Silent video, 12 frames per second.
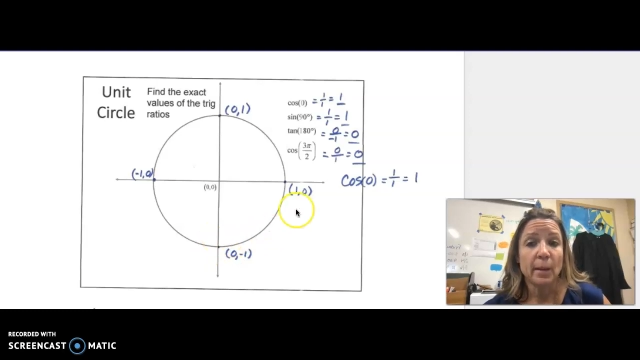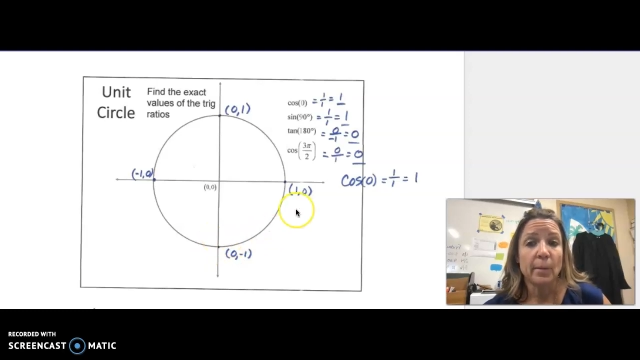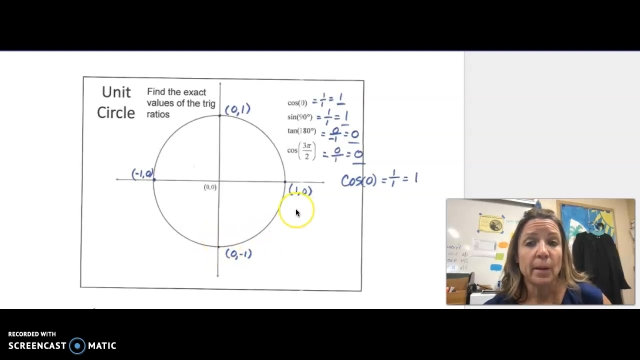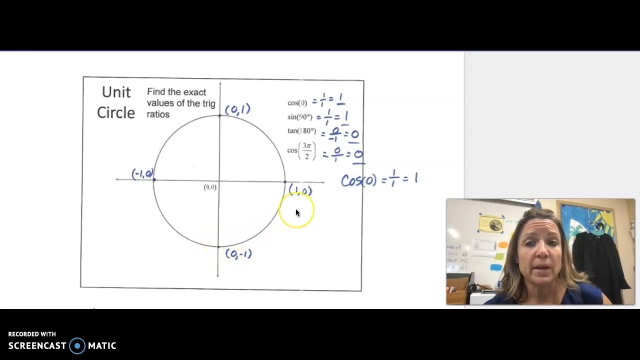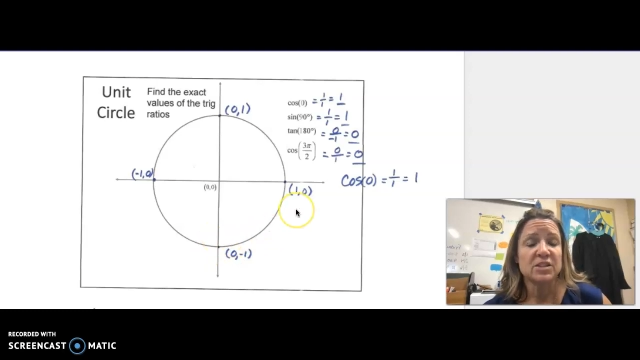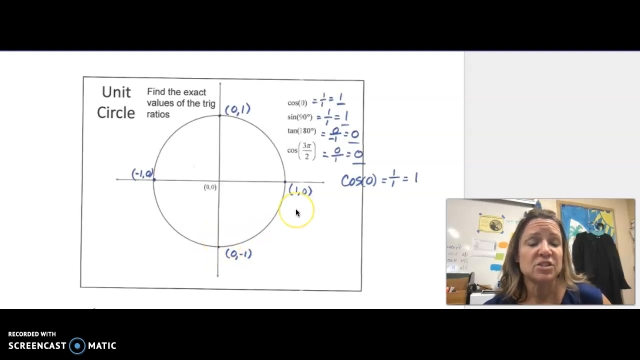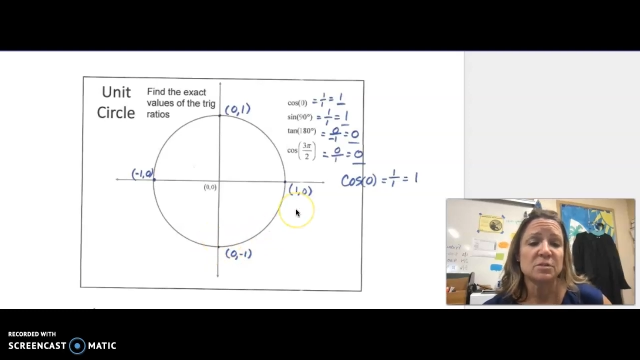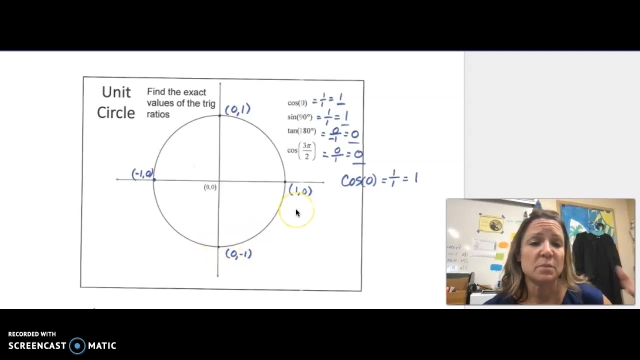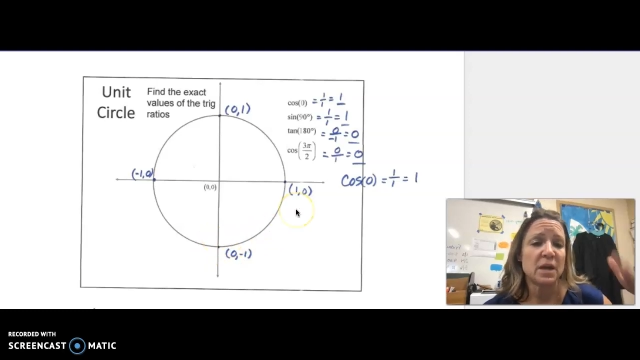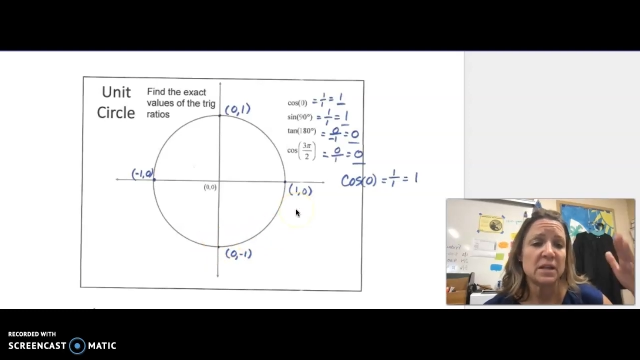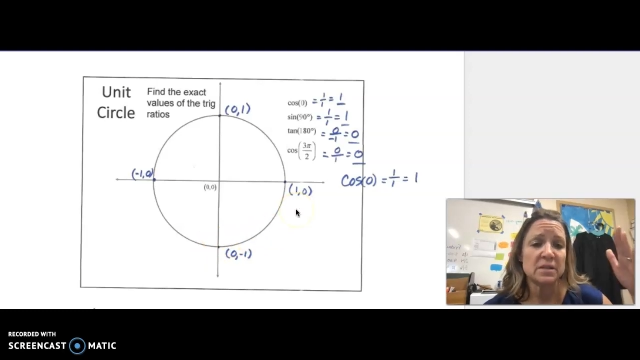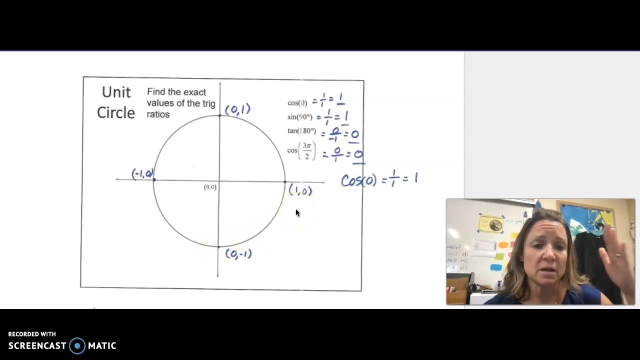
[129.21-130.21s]
Okay, just
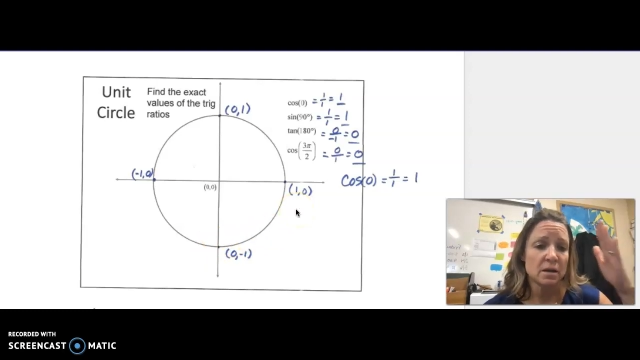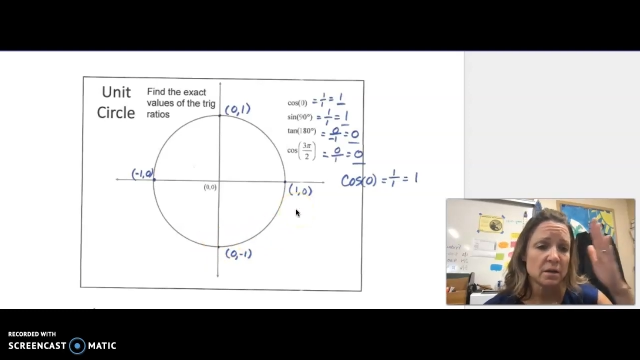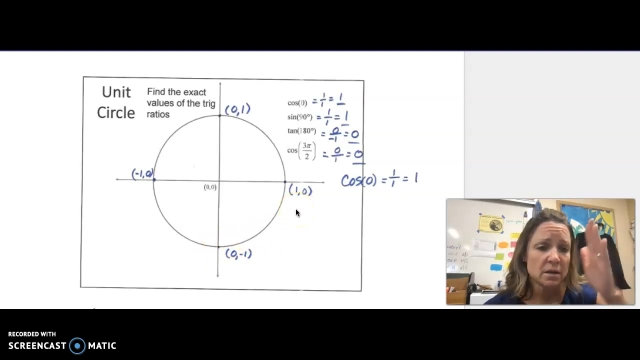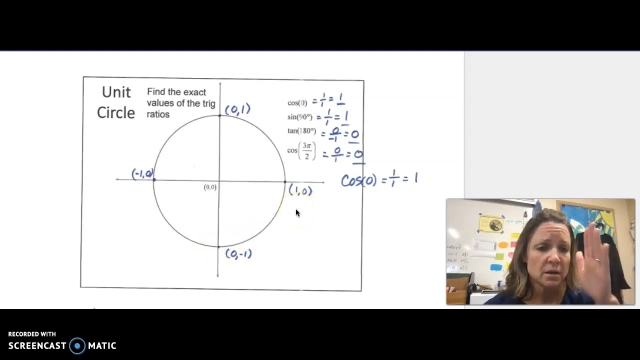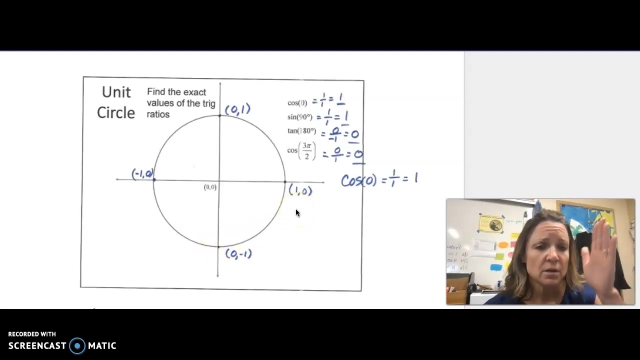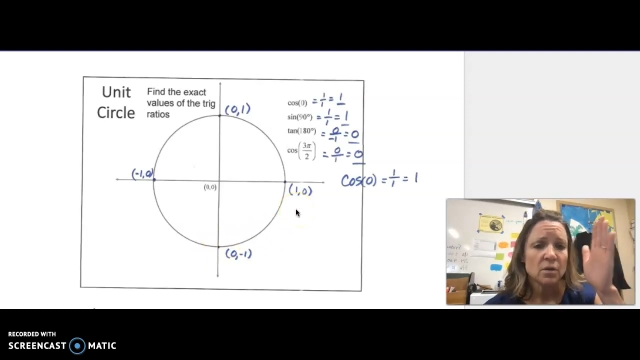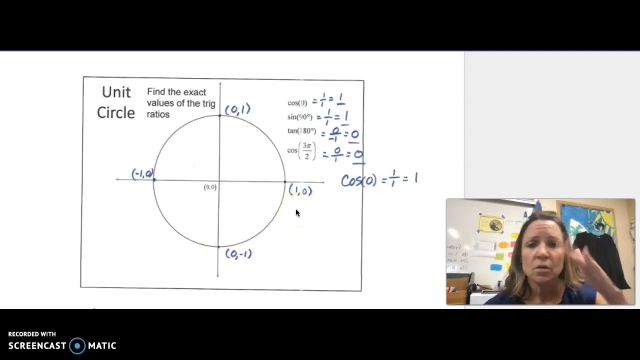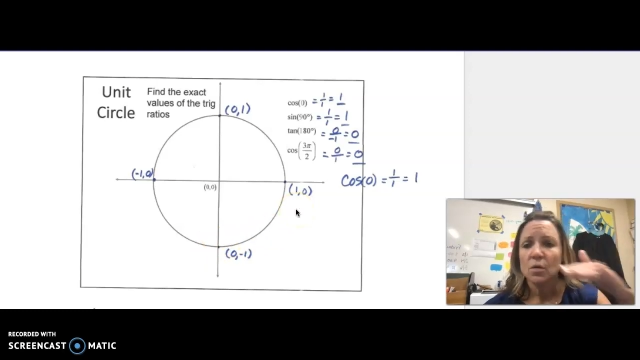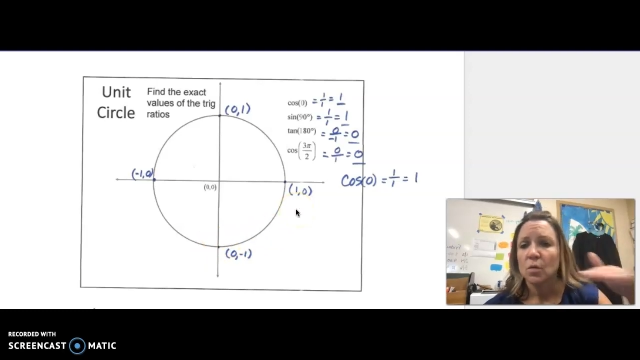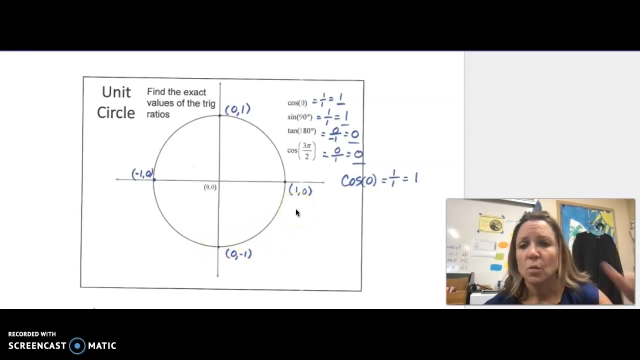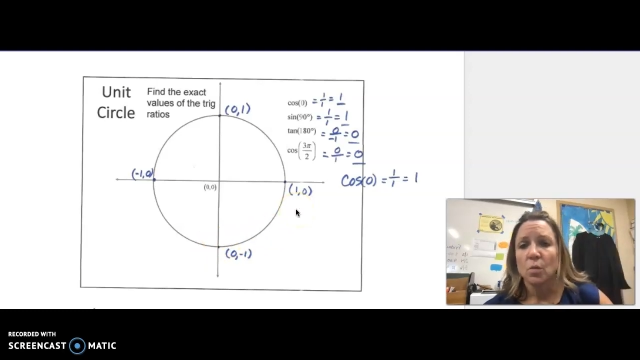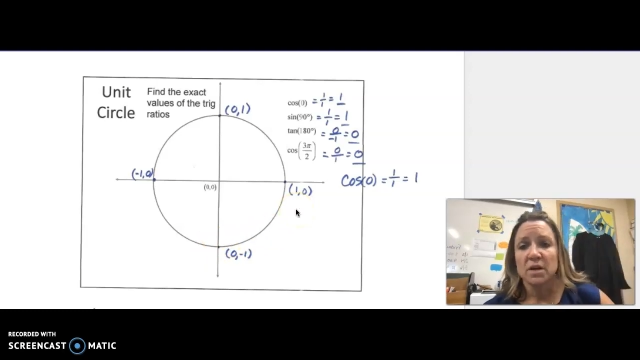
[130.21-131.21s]
depends on
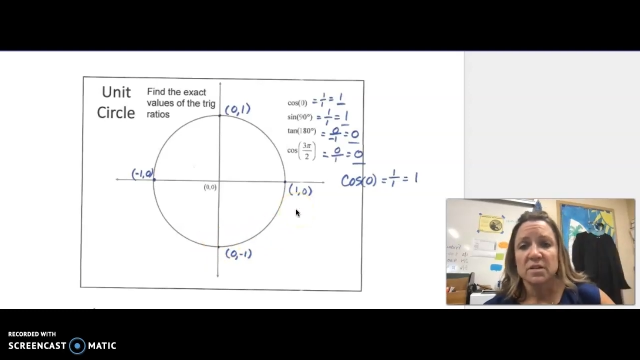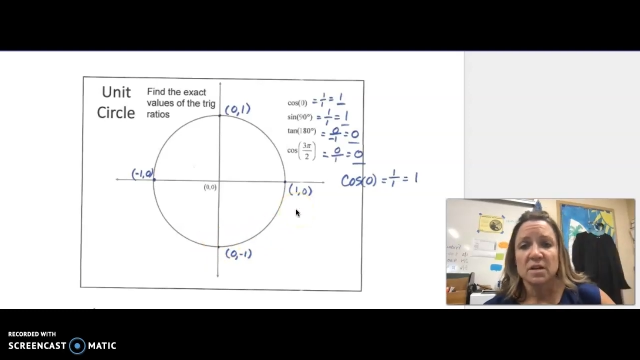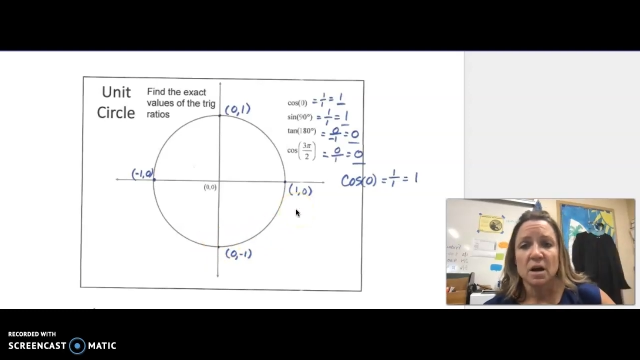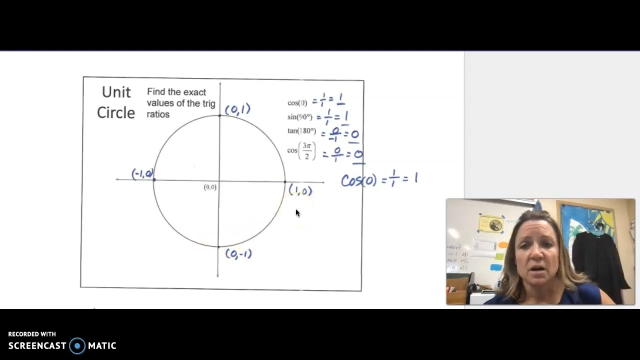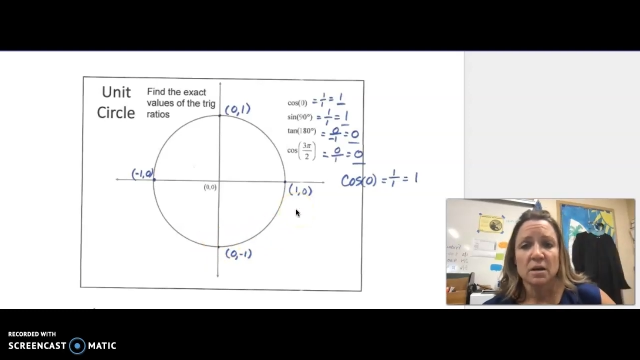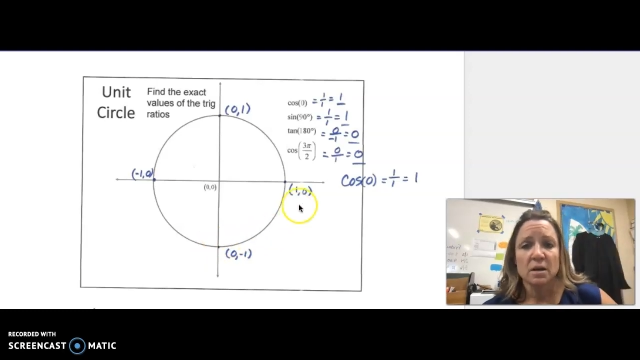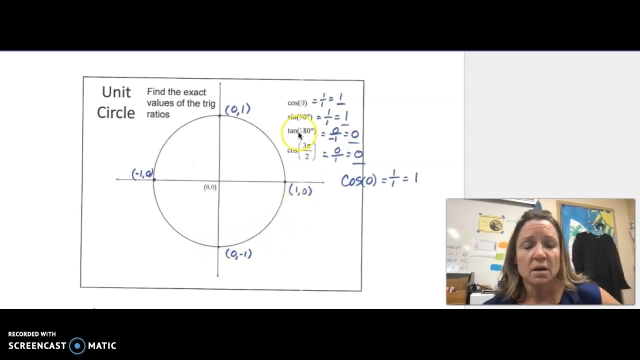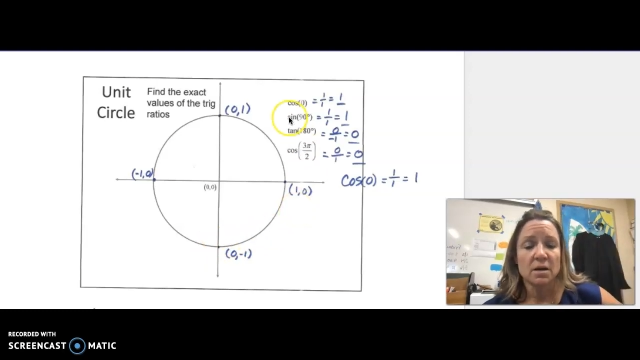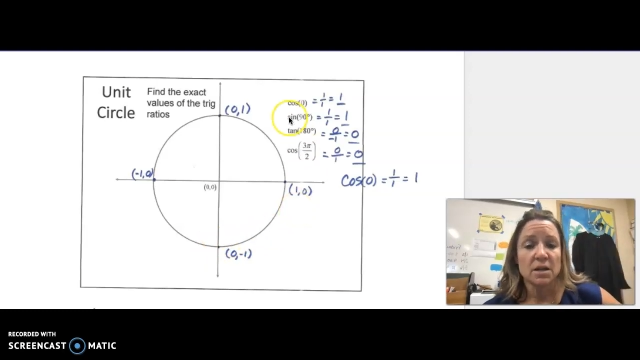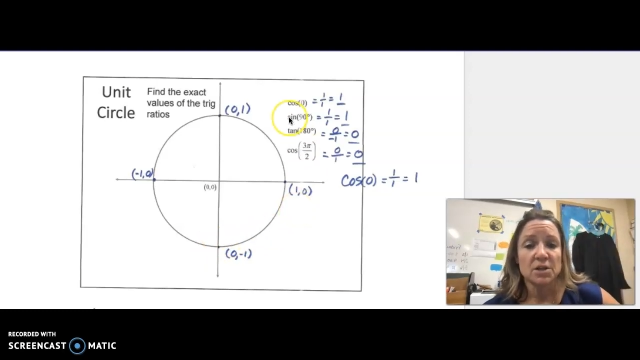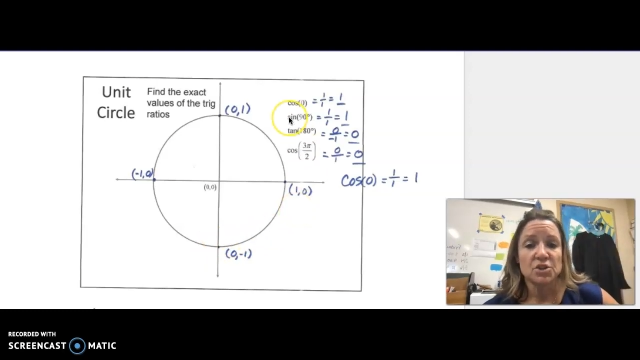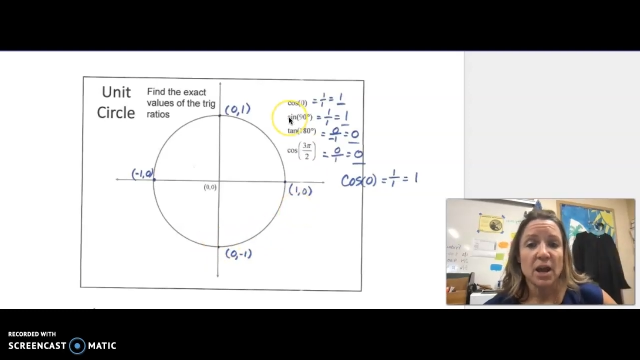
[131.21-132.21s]
where it's
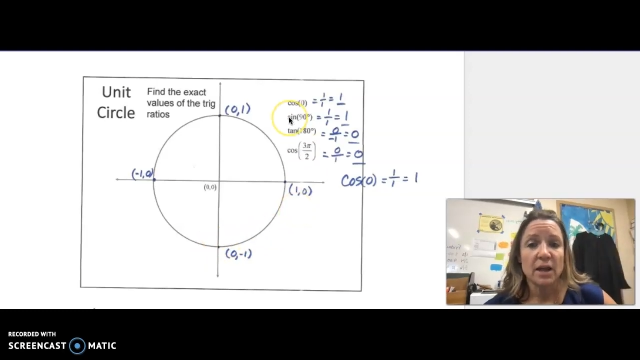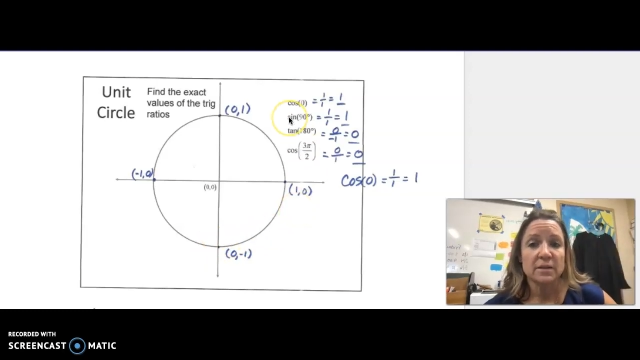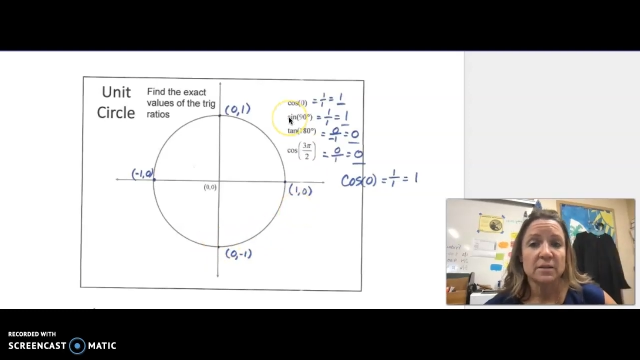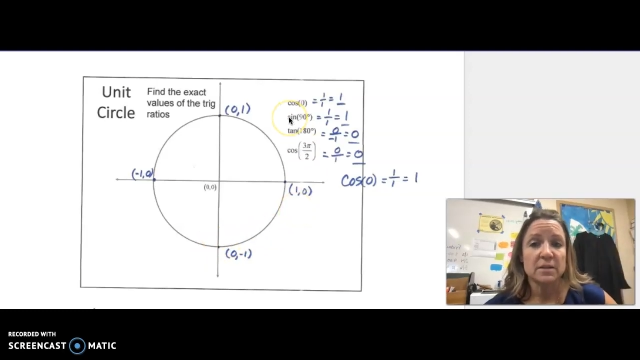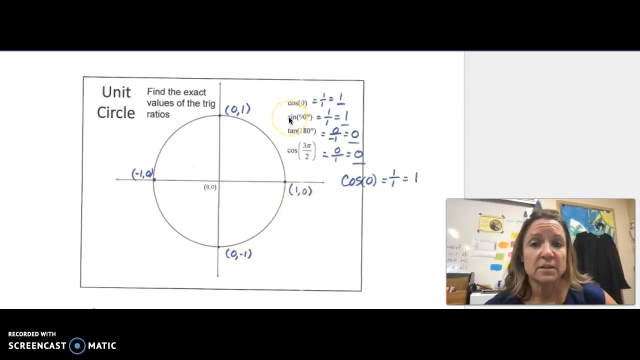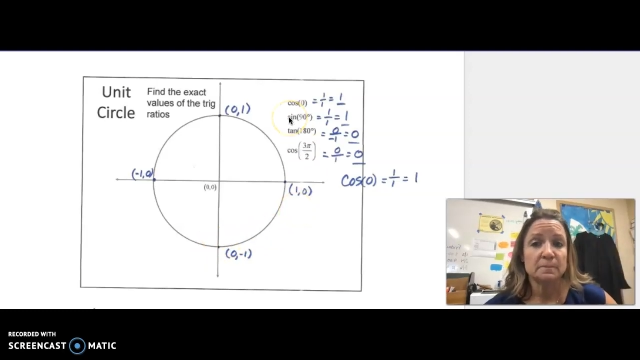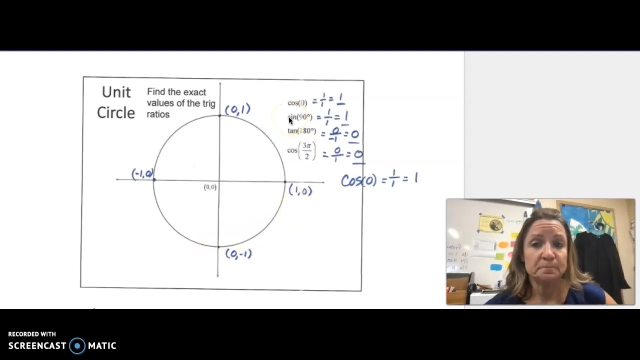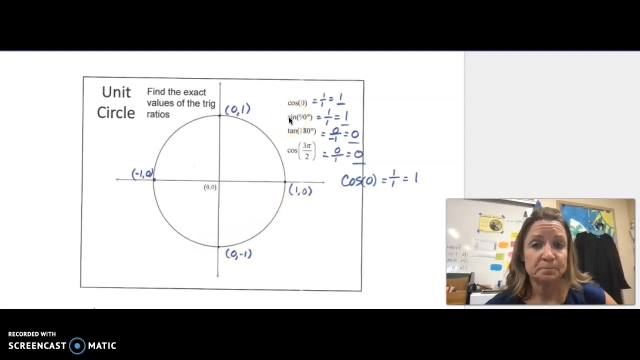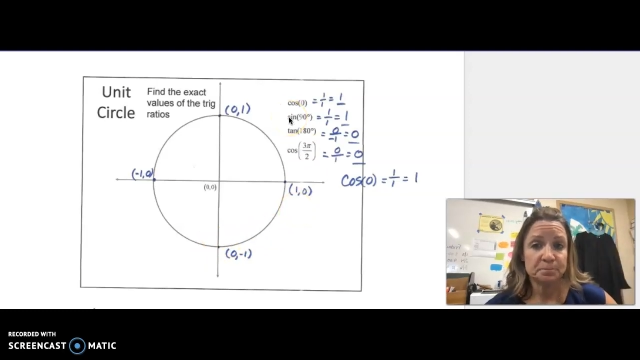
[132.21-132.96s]
on each axis.